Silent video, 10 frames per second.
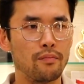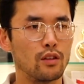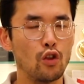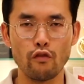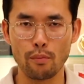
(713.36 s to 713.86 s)

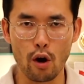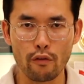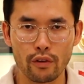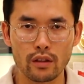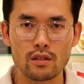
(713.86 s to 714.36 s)

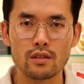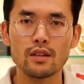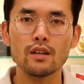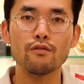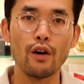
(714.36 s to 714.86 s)
not-for-profit
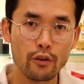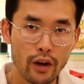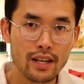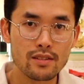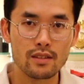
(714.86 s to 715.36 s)

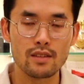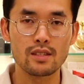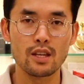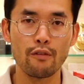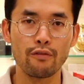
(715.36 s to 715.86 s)
fundraisers and
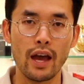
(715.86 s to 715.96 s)
stuff,